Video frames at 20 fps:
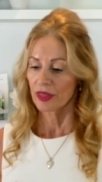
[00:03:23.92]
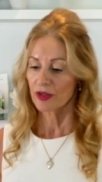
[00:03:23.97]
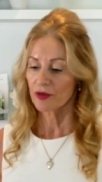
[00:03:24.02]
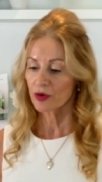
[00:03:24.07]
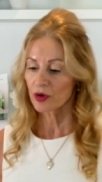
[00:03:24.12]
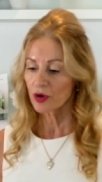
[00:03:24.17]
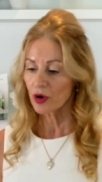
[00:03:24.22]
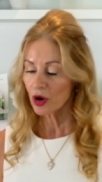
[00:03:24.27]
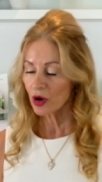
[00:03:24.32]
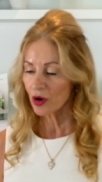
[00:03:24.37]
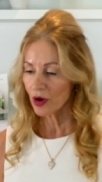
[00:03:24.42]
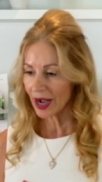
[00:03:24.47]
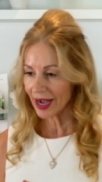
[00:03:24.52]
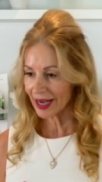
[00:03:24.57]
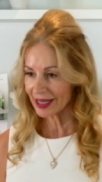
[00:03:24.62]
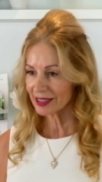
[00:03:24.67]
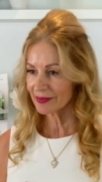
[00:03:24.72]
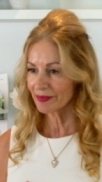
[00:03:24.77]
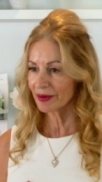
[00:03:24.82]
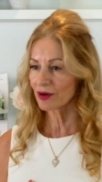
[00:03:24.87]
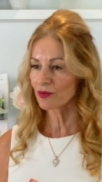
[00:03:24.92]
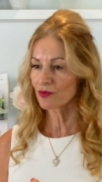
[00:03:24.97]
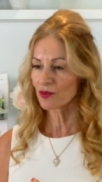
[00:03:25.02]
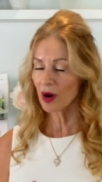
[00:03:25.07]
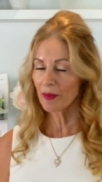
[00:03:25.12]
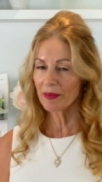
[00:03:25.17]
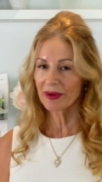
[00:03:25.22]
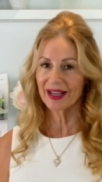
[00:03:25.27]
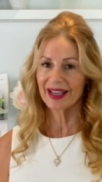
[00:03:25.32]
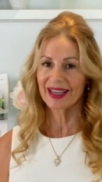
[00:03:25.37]
through her husband
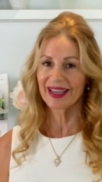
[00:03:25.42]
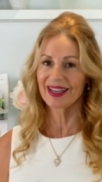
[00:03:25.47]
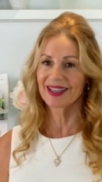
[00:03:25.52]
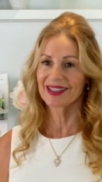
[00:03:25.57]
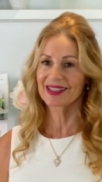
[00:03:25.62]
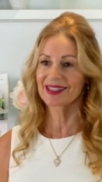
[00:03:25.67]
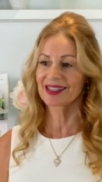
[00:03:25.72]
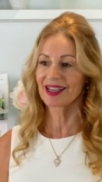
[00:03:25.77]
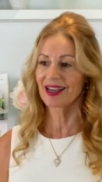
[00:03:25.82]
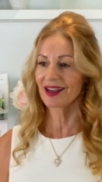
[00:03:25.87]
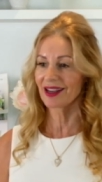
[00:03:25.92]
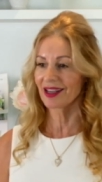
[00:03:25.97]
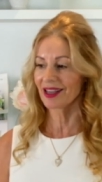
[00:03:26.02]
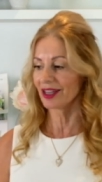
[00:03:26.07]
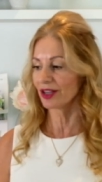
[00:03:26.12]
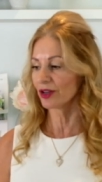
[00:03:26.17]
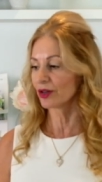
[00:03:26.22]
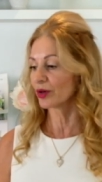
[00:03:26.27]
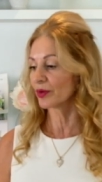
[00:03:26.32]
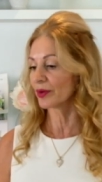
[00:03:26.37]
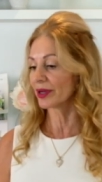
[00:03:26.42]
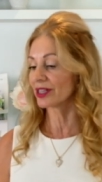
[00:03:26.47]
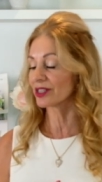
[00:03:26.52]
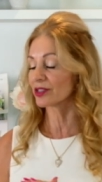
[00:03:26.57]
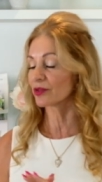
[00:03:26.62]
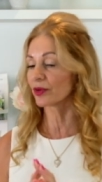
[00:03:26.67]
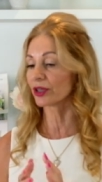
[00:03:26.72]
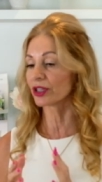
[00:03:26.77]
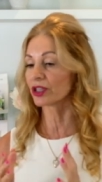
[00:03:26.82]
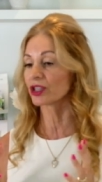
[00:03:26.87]
Robert Kiyosaki, who
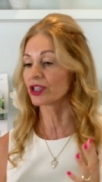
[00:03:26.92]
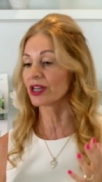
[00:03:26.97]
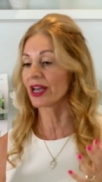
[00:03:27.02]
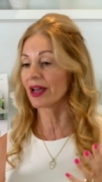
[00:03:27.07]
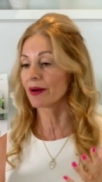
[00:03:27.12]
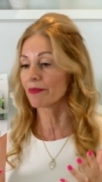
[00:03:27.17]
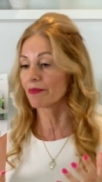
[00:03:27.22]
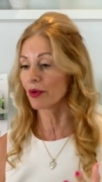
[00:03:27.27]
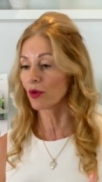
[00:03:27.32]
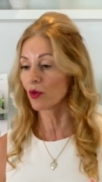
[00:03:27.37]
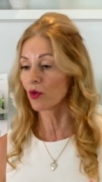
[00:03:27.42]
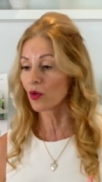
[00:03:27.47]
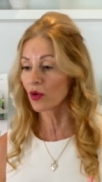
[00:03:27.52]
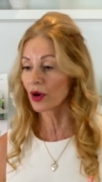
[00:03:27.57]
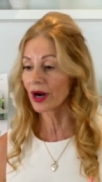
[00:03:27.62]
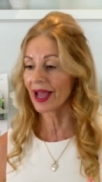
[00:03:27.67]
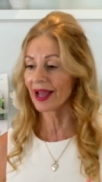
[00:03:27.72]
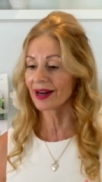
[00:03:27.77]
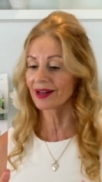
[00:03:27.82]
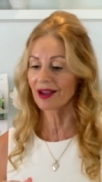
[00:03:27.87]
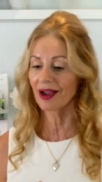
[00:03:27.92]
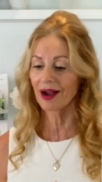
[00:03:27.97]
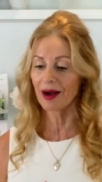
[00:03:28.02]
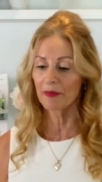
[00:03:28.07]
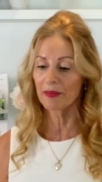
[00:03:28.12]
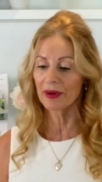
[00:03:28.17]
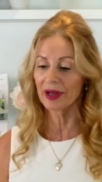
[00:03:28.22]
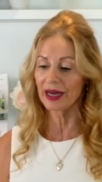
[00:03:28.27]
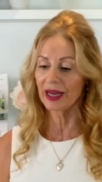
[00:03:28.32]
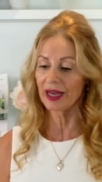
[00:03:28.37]
is Rich Dad Poor Dad
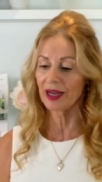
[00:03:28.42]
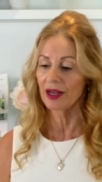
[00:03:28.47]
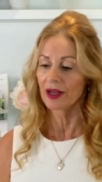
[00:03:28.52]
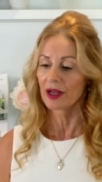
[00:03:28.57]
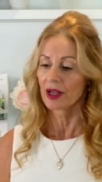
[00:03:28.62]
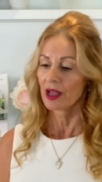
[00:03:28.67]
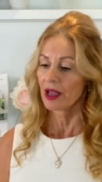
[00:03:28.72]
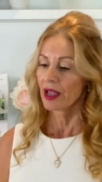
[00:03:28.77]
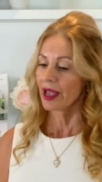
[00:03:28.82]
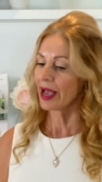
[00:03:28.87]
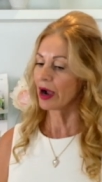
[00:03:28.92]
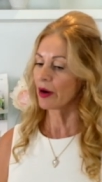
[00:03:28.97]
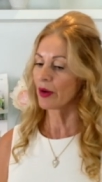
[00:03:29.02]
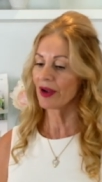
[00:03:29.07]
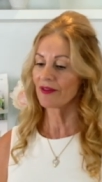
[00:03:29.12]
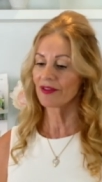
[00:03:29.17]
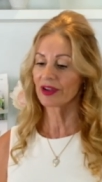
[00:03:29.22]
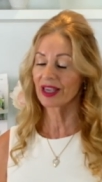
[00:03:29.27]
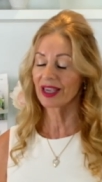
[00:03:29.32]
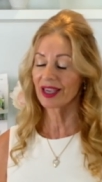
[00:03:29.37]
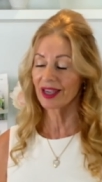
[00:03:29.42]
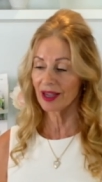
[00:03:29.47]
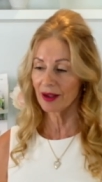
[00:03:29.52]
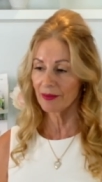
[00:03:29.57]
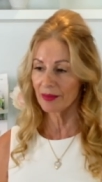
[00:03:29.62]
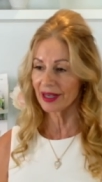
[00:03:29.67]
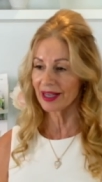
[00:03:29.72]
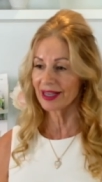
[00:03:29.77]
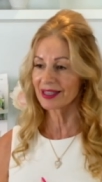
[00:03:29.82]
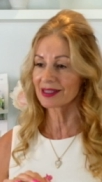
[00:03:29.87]
Company. However,
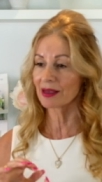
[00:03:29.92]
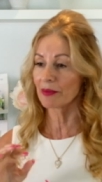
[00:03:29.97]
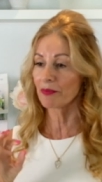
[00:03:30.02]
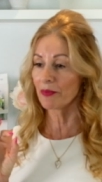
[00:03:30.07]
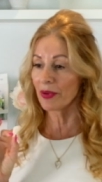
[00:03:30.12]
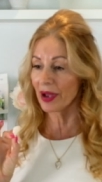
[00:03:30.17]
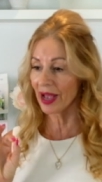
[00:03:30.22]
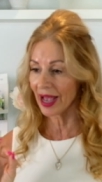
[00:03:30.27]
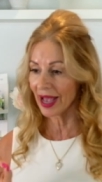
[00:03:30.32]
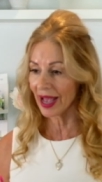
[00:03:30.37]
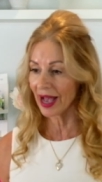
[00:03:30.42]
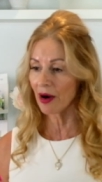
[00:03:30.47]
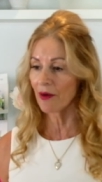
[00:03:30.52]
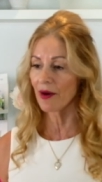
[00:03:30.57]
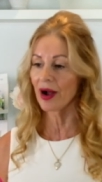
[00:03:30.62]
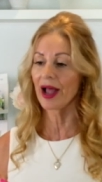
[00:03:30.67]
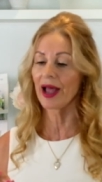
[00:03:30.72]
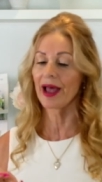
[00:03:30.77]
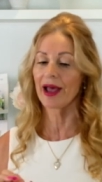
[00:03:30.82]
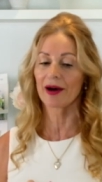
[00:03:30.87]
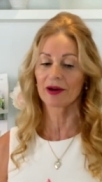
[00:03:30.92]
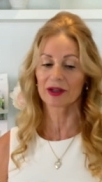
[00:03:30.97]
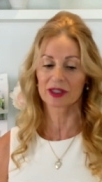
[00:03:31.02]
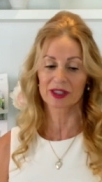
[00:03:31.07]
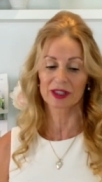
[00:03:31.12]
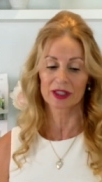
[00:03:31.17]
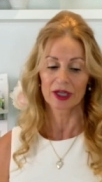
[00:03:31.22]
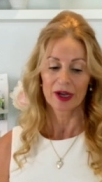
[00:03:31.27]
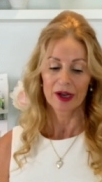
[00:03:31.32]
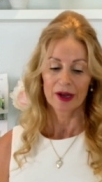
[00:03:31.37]
Kim is a
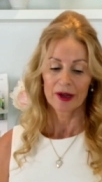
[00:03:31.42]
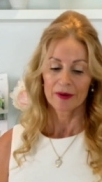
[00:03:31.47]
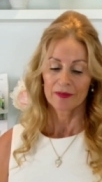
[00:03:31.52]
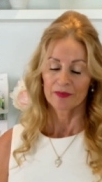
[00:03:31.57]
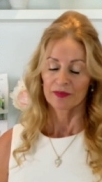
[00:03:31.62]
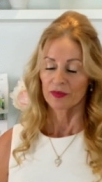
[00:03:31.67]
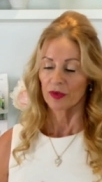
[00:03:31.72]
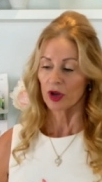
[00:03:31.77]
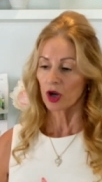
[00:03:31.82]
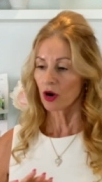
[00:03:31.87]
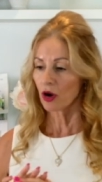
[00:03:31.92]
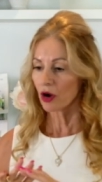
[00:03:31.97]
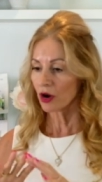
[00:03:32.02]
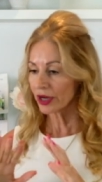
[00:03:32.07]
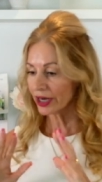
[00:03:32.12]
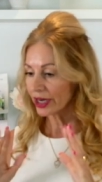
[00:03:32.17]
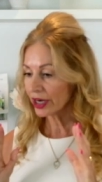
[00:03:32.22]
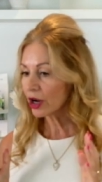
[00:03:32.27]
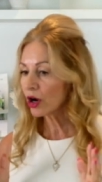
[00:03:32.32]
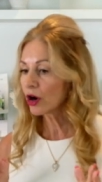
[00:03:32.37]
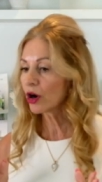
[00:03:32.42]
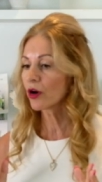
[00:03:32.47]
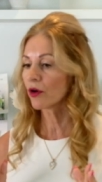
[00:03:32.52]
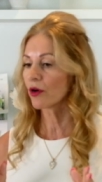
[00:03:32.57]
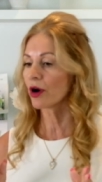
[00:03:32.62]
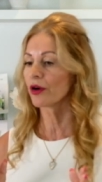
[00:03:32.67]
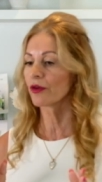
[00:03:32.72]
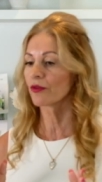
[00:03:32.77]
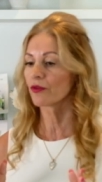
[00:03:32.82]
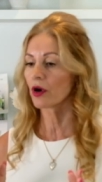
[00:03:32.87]
powerhouse in
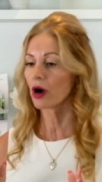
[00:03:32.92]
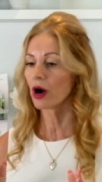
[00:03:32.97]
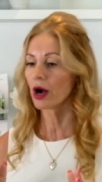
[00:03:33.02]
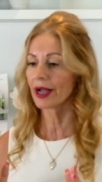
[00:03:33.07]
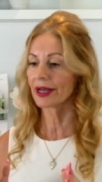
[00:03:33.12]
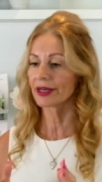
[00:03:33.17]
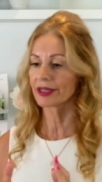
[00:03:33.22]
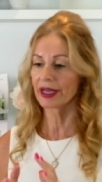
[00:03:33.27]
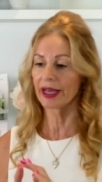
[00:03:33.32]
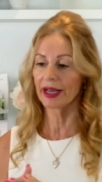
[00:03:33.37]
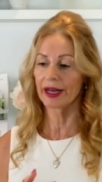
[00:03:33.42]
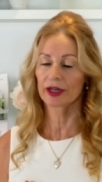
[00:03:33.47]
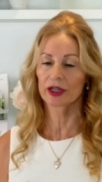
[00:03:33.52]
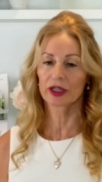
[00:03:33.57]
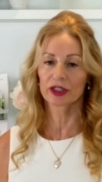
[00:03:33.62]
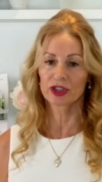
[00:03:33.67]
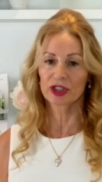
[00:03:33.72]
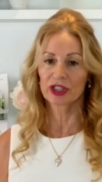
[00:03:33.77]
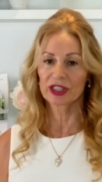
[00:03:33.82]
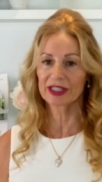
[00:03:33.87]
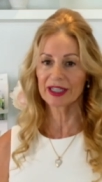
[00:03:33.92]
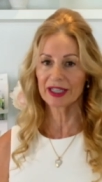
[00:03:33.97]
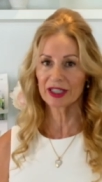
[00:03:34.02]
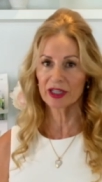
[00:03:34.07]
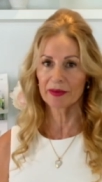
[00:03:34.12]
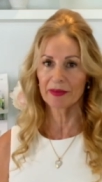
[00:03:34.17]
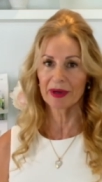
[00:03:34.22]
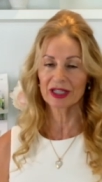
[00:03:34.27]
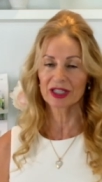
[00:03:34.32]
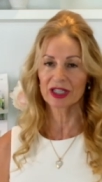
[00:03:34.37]
her own right. And uh, she said
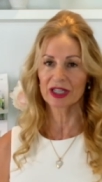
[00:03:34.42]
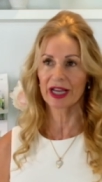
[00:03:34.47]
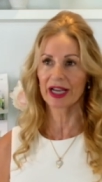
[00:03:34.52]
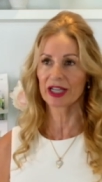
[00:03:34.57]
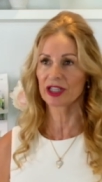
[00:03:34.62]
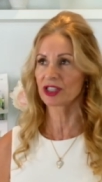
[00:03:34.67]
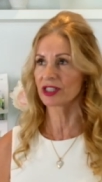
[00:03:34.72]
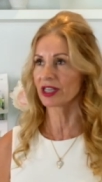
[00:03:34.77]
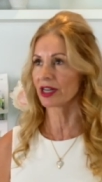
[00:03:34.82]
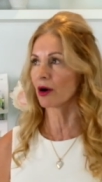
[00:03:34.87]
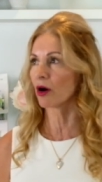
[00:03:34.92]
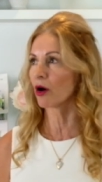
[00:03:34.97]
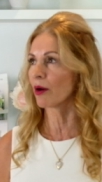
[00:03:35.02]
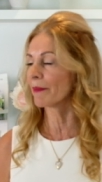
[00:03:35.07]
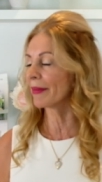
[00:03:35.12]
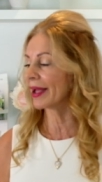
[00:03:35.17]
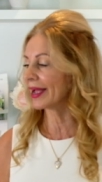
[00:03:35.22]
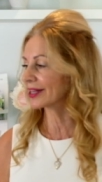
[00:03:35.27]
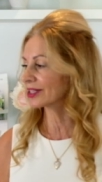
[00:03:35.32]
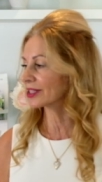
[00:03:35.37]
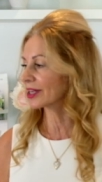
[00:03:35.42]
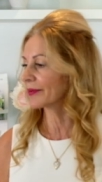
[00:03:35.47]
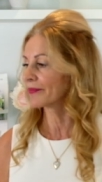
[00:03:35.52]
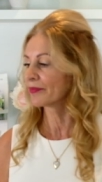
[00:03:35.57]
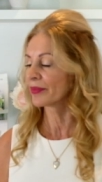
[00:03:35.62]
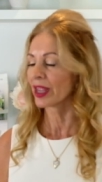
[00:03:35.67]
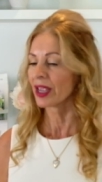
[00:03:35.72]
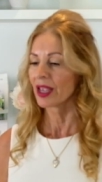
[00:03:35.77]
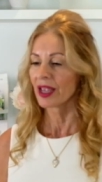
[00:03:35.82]
to me today, she said, Oh, Amanda,